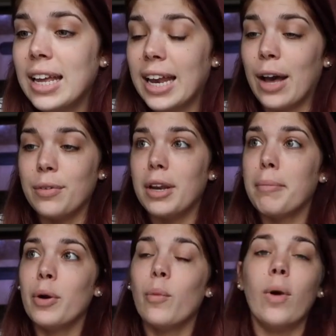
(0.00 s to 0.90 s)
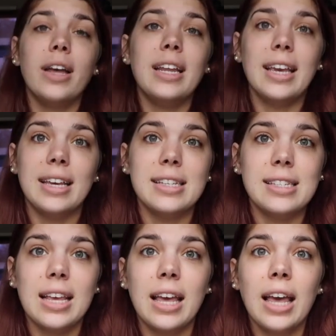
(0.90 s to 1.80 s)
Now, number 1
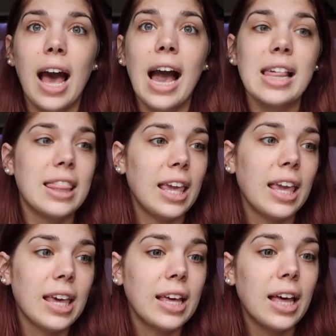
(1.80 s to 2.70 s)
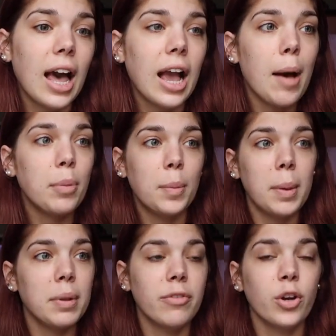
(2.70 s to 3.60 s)
is, I think, a couple
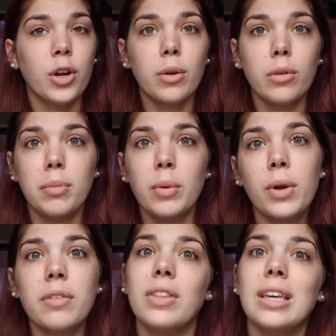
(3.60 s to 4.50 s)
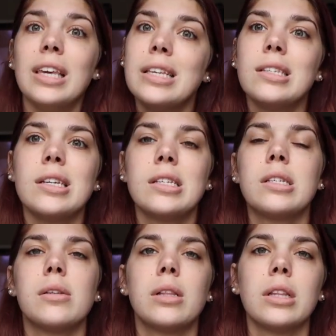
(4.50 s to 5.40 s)
people have agreed with me, one of the easiest